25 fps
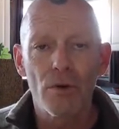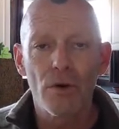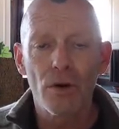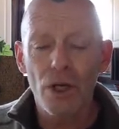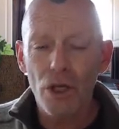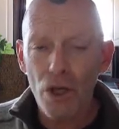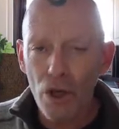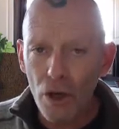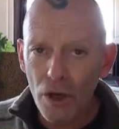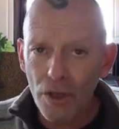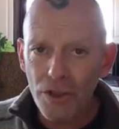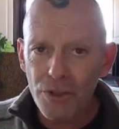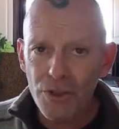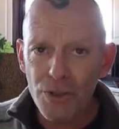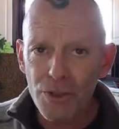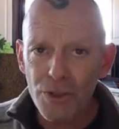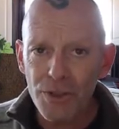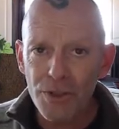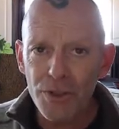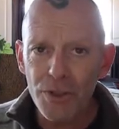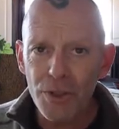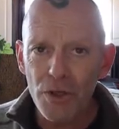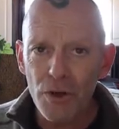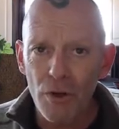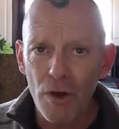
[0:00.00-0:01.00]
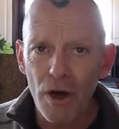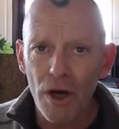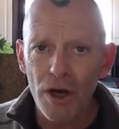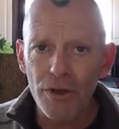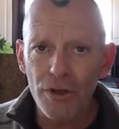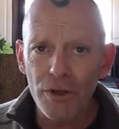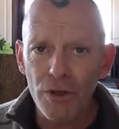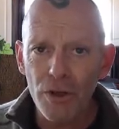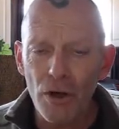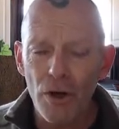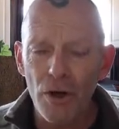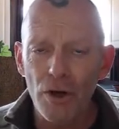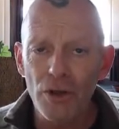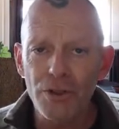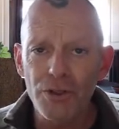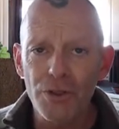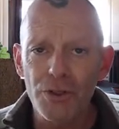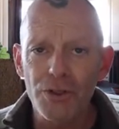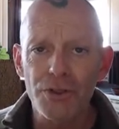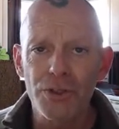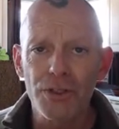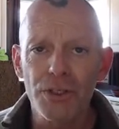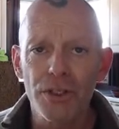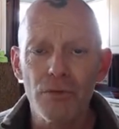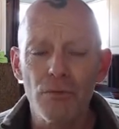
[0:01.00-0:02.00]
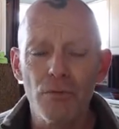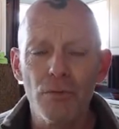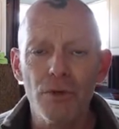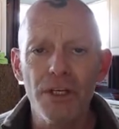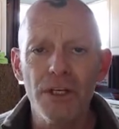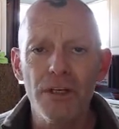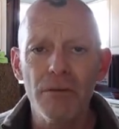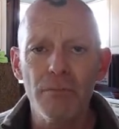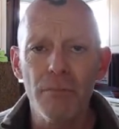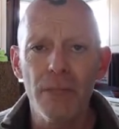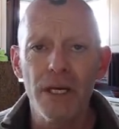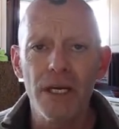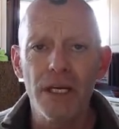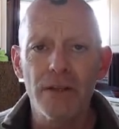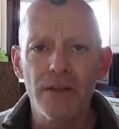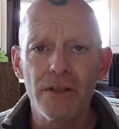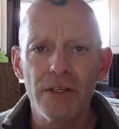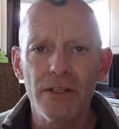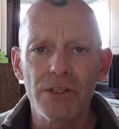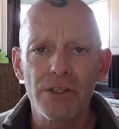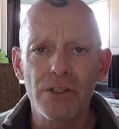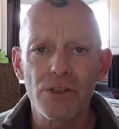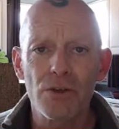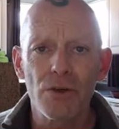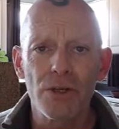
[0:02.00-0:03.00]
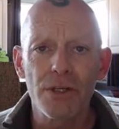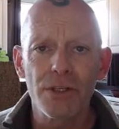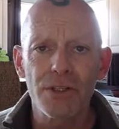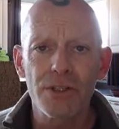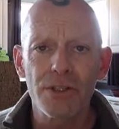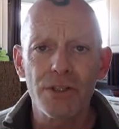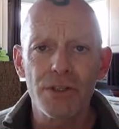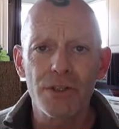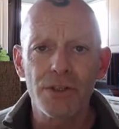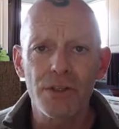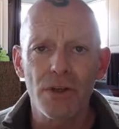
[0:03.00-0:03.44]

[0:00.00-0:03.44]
Consciously or unconsciously, we make these choices